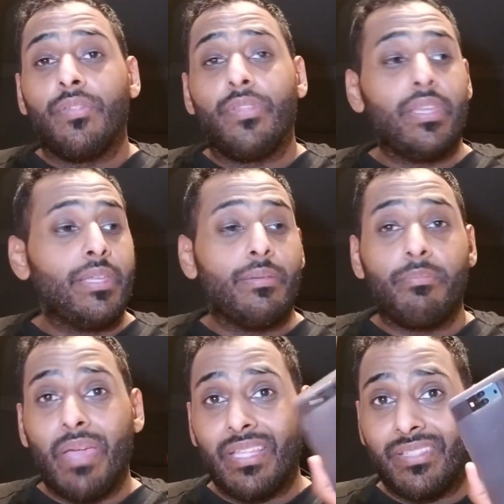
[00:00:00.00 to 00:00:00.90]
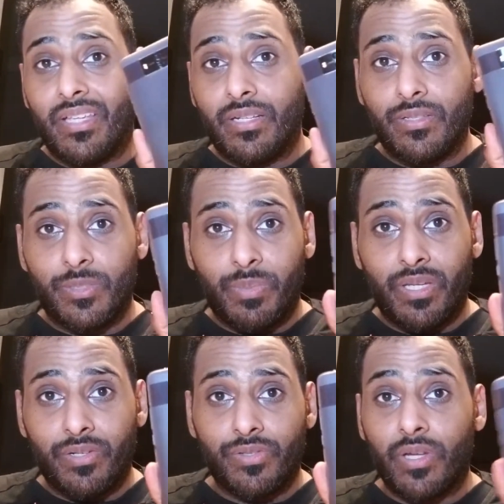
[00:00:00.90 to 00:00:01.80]
The Mate 10
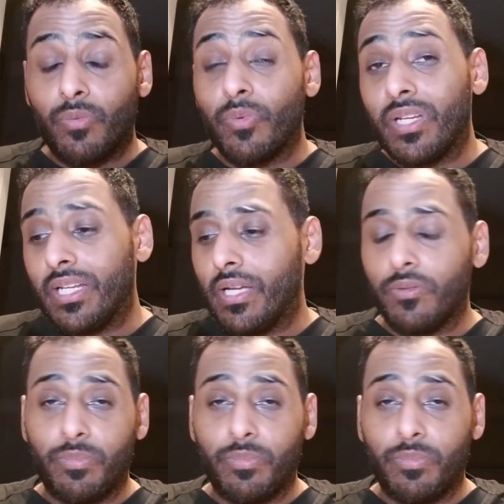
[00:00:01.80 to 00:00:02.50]
speakers are really loud,